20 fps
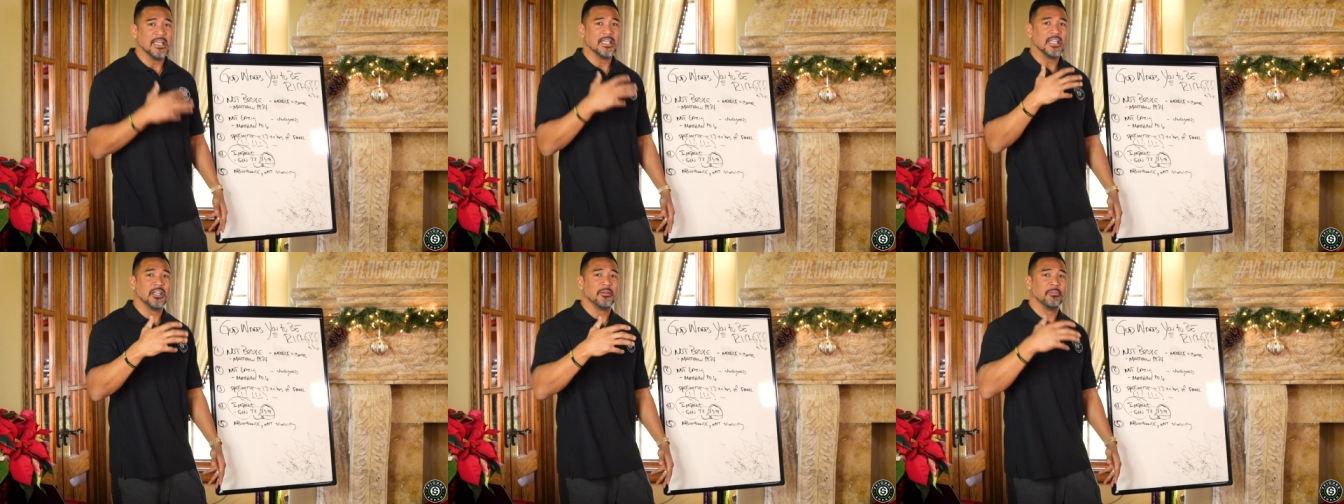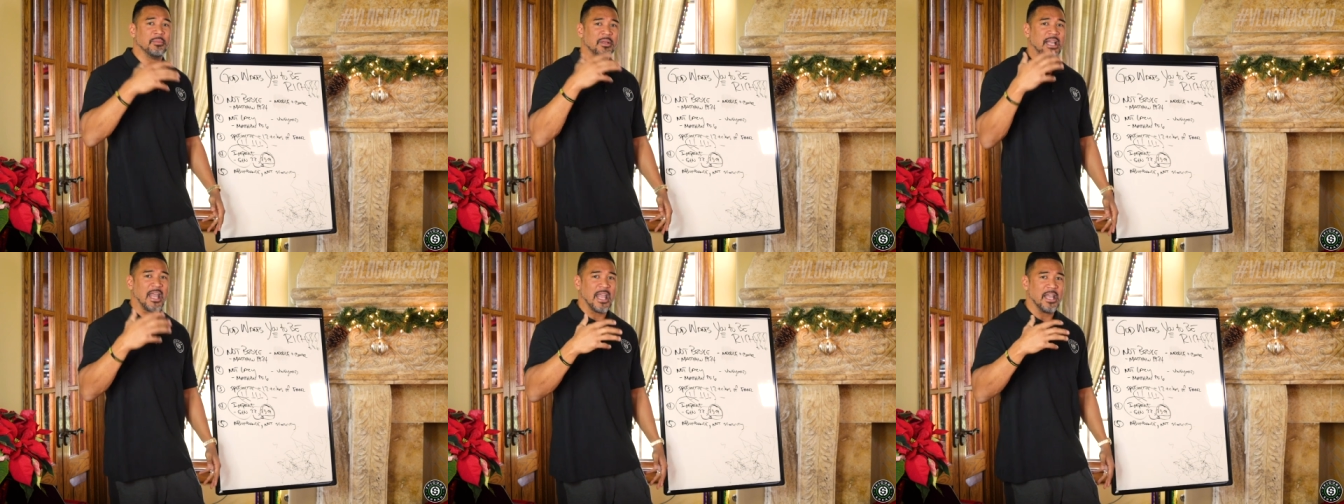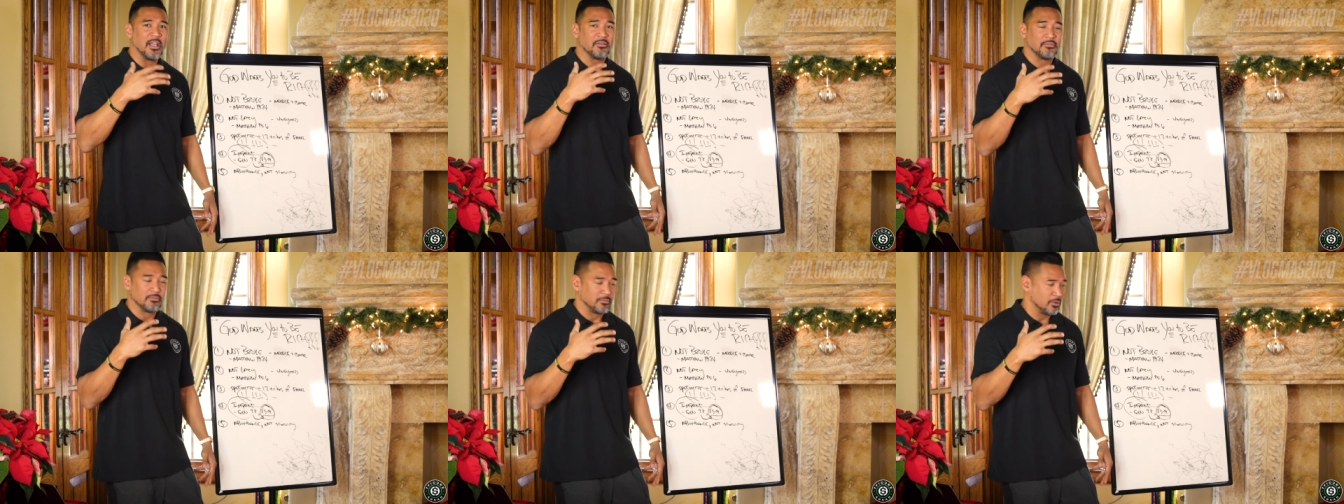I need to
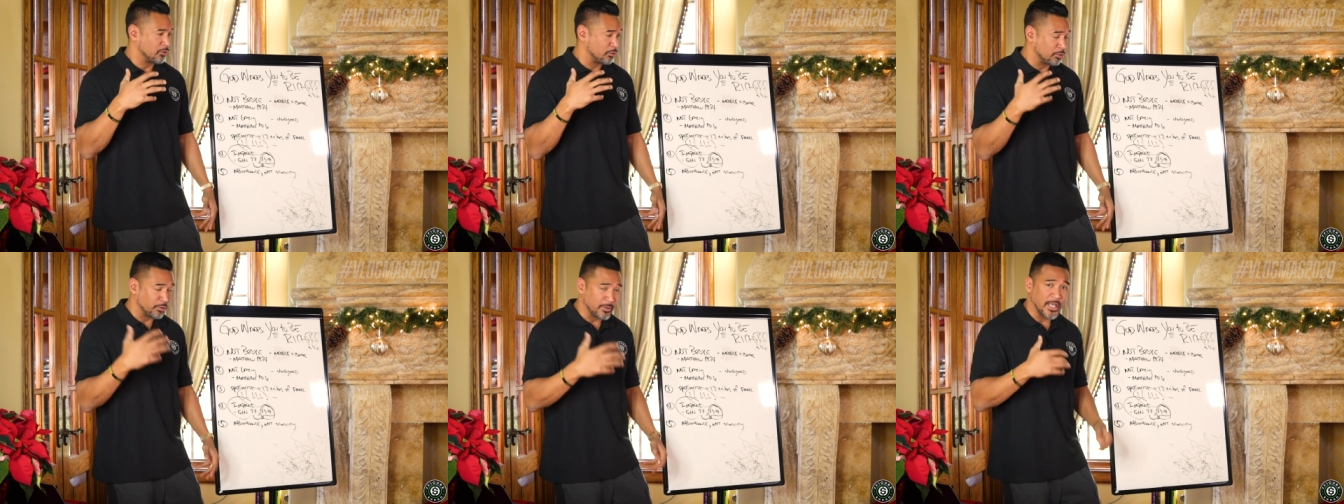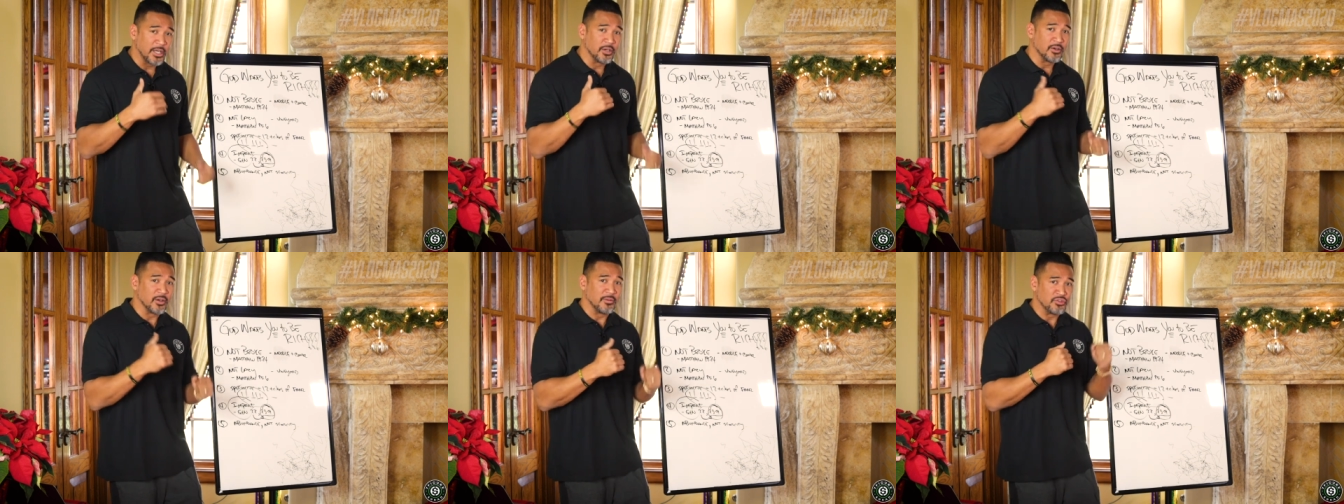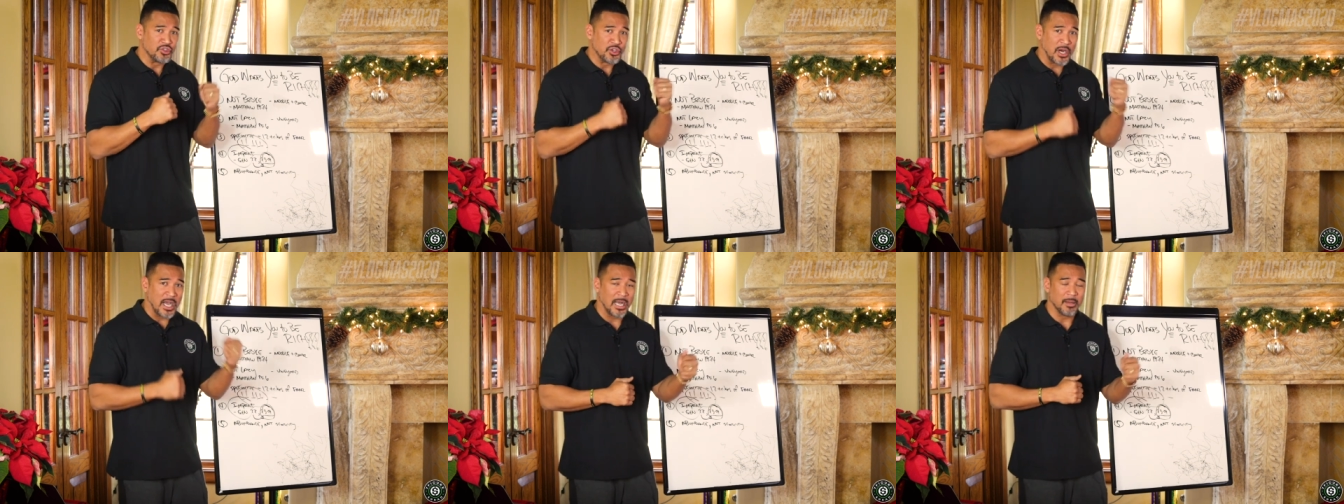be a
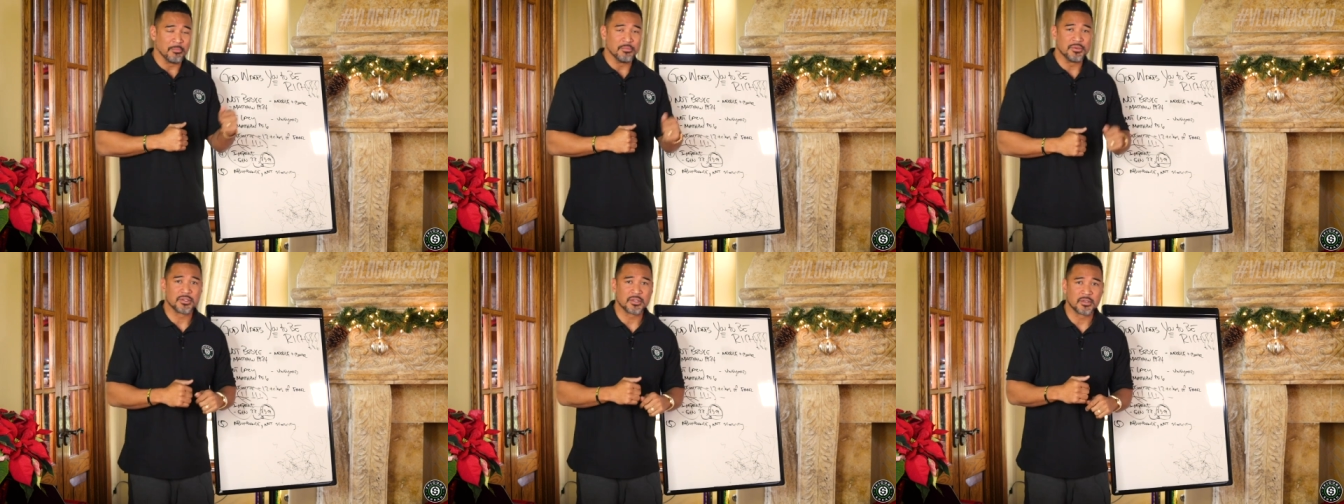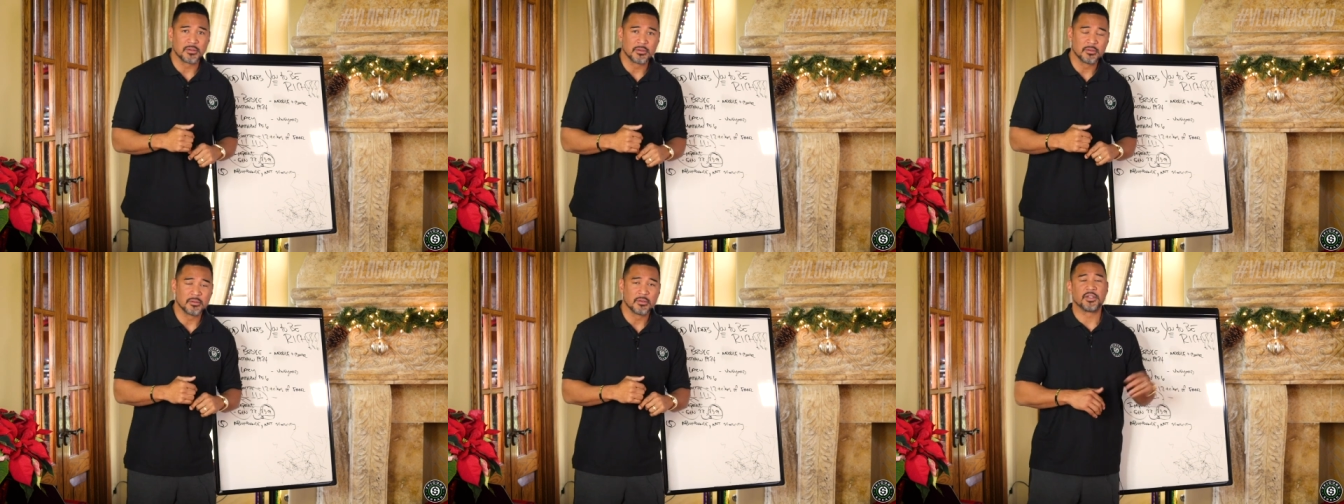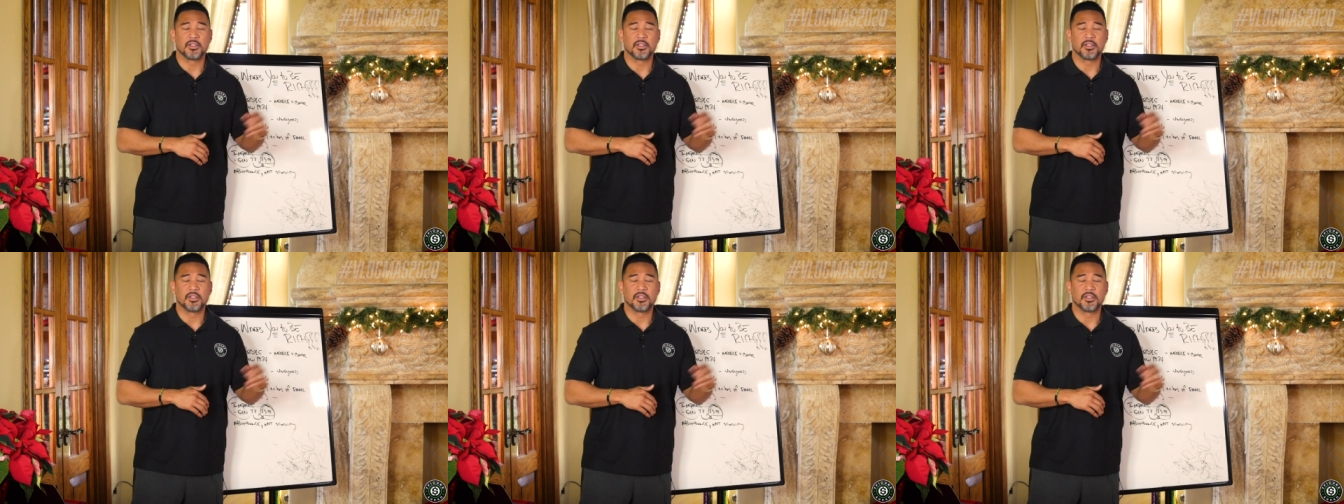creator of jobs.